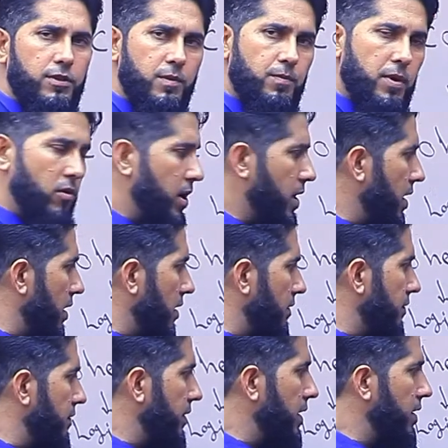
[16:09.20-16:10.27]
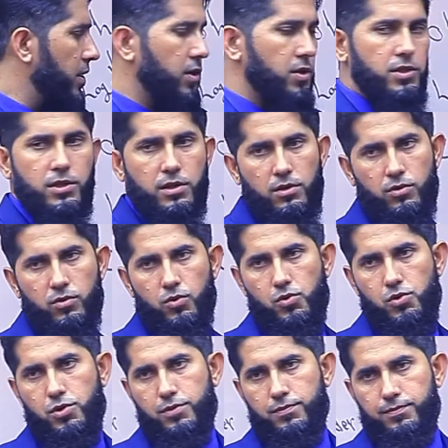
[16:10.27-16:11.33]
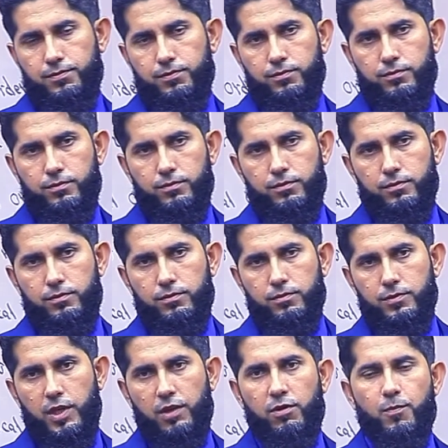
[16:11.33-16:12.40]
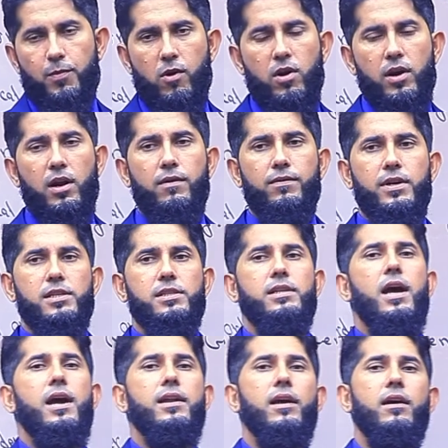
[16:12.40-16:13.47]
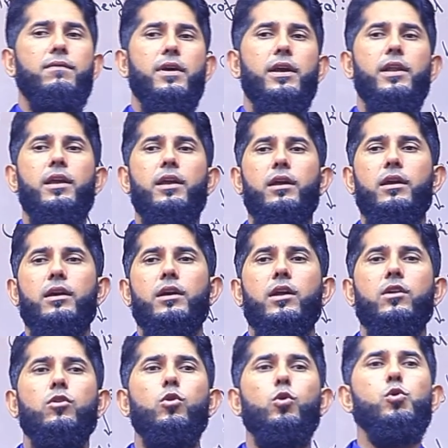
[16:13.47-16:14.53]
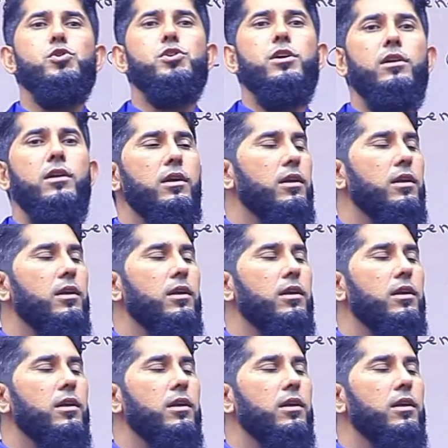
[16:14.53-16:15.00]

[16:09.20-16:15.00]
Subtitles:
the paragraph, then there's a conclusion. If a paragraph does not have any conclusion,